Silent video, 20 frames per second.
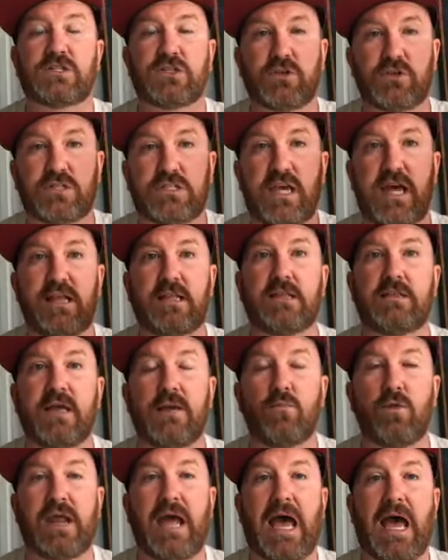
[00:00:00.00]
They're telling
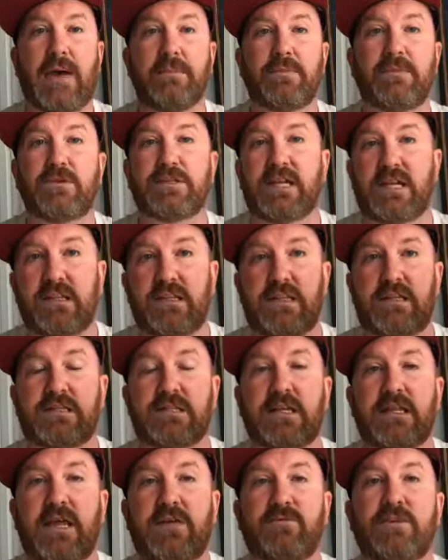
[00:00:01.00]
them what happened. They're telling these
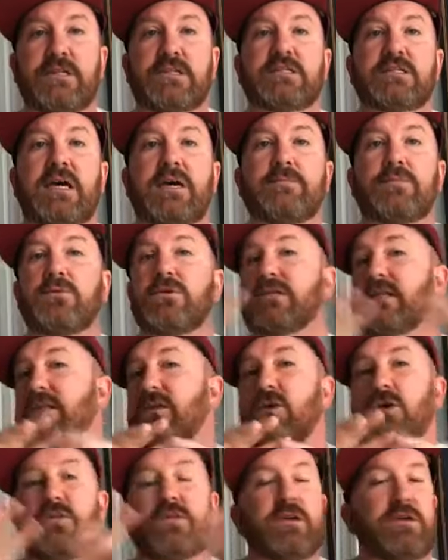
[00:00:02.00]
11 disciples and
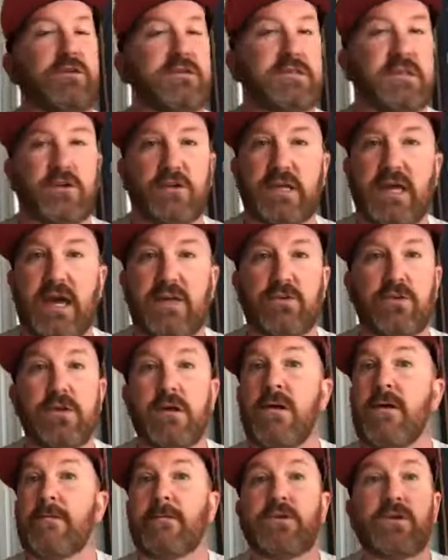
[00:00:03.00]
all the others that are gathered,
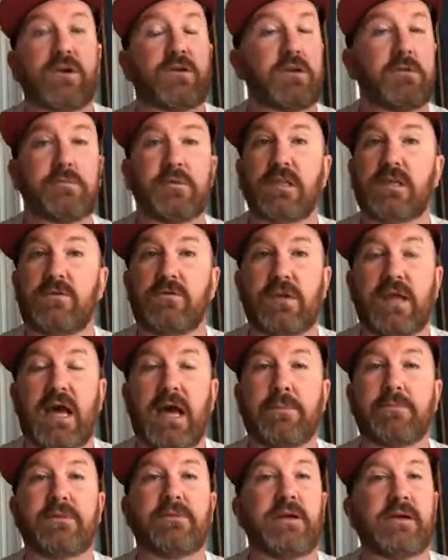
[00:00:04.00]
you're not going to believe what
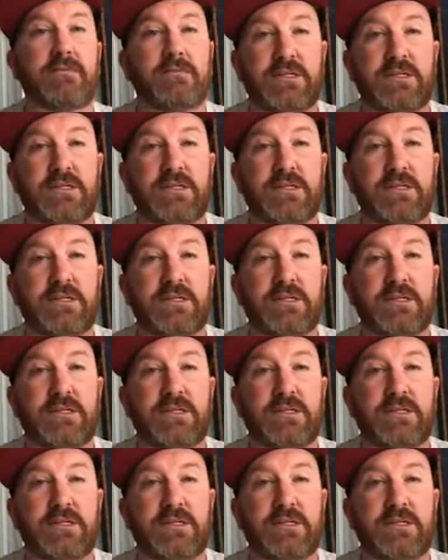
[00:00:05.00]
happened.